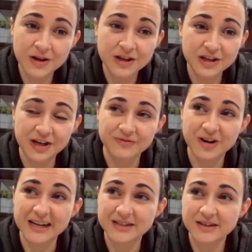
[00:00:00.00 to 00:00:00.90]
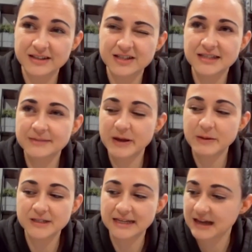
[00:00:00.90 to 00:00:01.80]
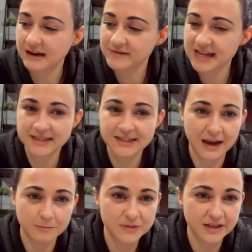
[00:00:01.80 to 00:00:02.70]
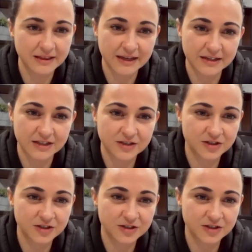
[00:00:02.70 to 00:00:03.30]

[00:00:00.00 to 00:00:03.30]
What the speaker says: you can really, people tend to have desk lamps that they can